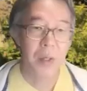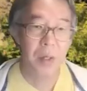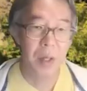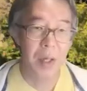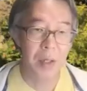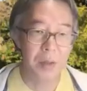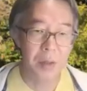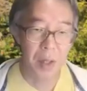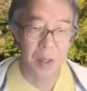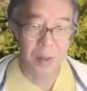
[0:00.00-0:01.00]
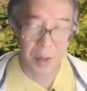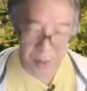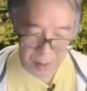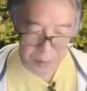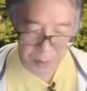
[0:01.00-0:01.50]
that there
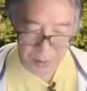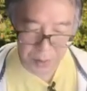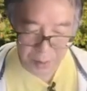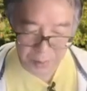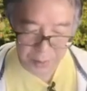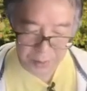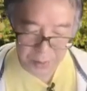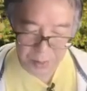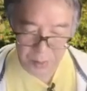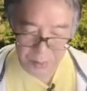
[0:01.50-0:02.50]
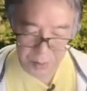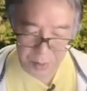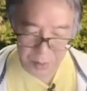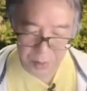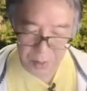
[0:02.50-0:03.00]
are polynomials over
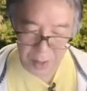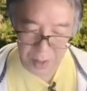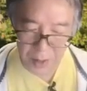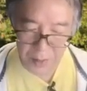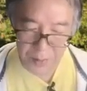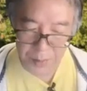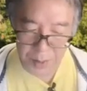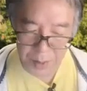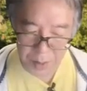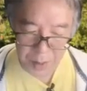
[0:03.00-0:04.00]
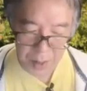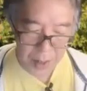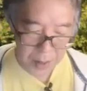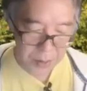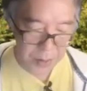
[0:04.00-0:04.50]
Q, A, B,
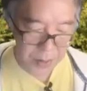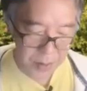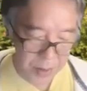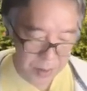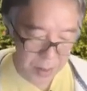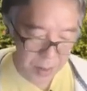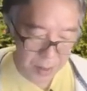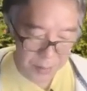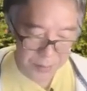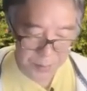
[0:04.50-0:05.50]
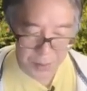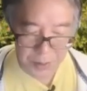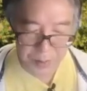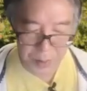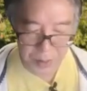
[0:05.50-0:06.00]
such that AF
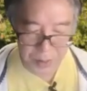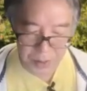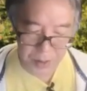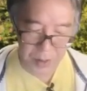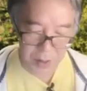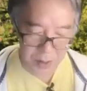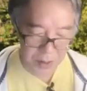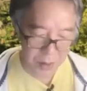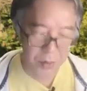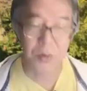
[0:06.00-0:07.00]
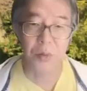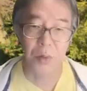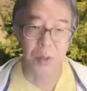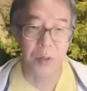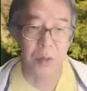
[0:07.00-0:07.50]
plus BG is equal to
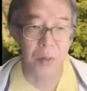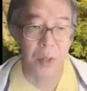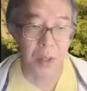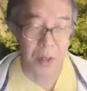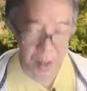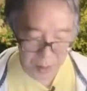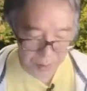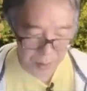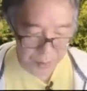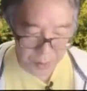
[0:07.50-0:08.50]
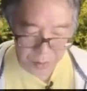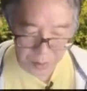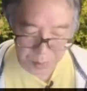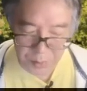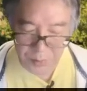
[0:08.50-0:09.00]
1. Okay, I'm going to
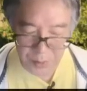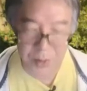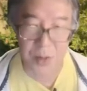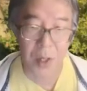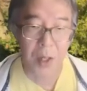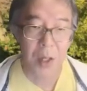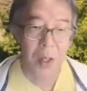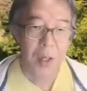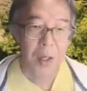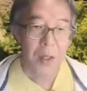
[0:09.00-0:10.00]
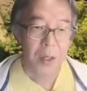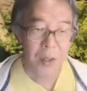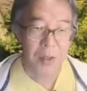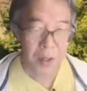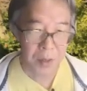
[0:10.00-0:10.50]
prove this in
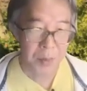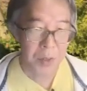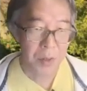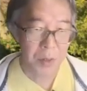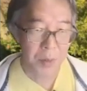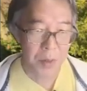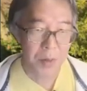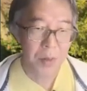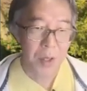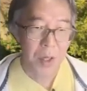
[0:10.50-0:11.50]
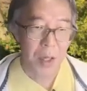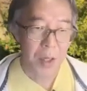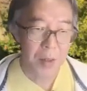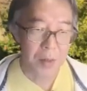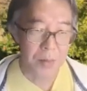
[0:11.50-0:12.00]
an elementary manner.
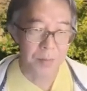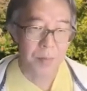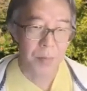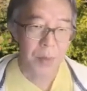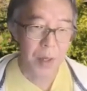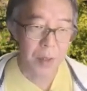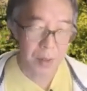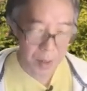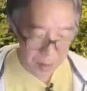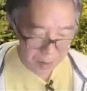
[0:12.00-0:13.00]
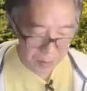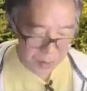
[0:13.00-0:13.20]
And then you